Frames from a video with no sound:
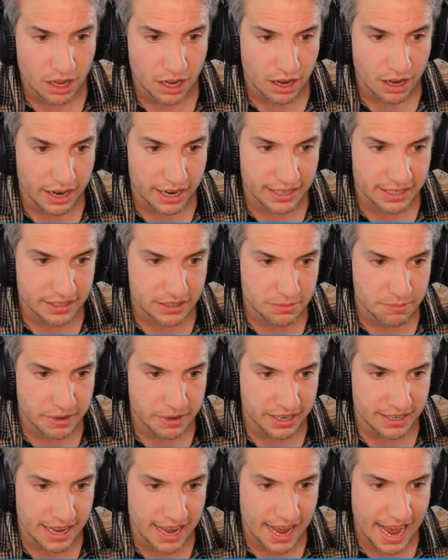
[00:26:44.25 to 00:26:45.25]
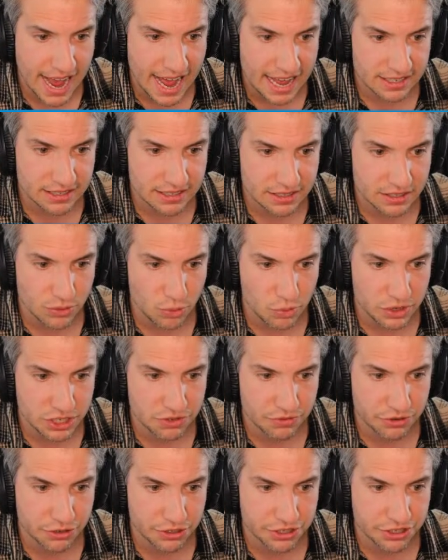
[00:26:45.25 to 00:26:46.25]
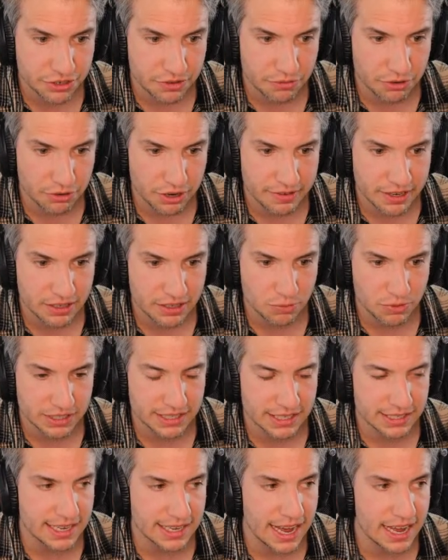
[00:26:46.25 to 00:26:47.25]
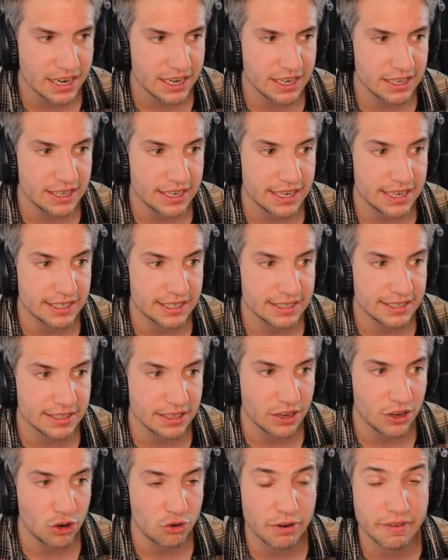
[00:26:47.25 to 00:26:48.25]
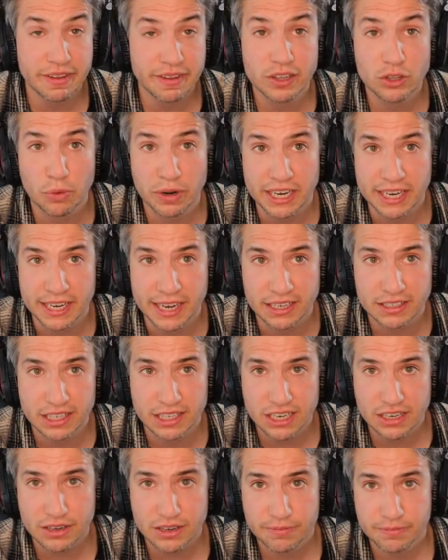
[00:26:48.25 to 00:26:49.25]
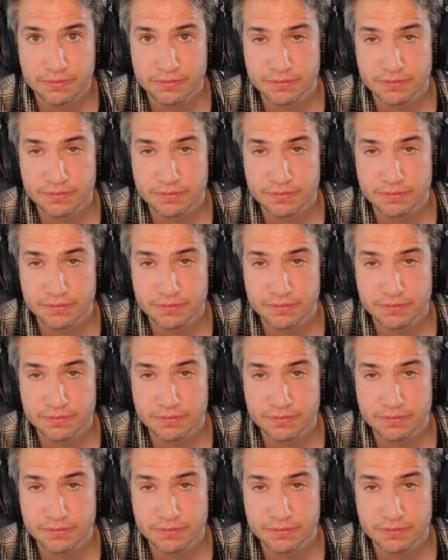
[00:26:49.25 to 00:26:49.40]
Elizabeth asks, which version of Revit was this added? It's Revit 2019.